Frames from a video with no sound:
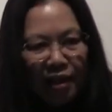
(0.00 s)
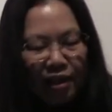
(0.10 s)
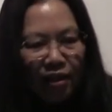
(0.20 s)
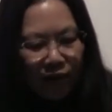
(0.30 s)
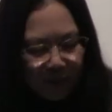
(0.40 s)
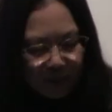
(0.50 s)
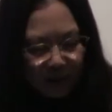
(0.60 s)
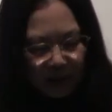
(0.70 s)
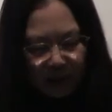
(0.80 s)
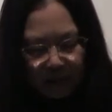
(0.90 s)

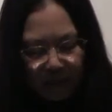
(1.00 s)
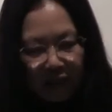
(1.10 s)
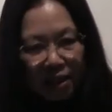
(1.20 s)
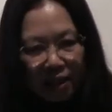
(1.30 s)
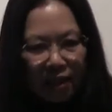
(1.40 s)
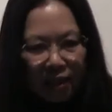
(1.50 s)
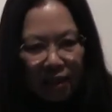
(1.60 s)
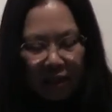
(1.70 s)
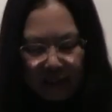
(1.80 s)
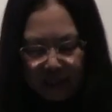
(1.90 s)
So, um, this
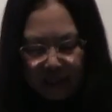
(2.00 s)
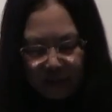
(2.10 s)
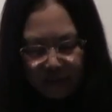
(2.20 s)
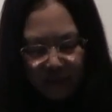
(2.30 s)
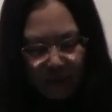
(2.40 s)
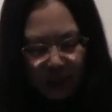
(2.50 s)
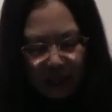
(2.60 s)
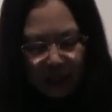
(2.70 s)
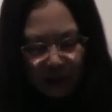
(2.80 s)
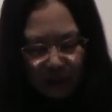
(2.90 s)
is, you know, for
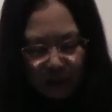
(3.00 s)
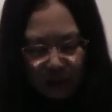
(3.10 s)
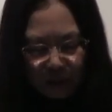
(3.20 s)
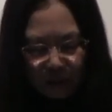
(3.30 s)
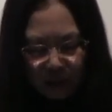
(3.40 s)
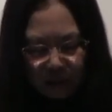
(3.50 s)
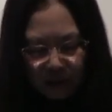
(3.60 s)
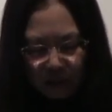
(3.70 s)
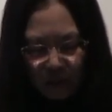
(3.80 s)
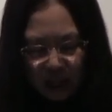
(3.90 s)
me also
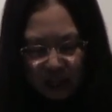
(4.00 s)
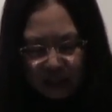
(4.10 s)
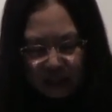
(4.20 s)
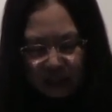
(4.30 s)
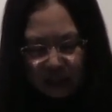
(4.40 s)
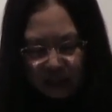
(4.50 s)
another way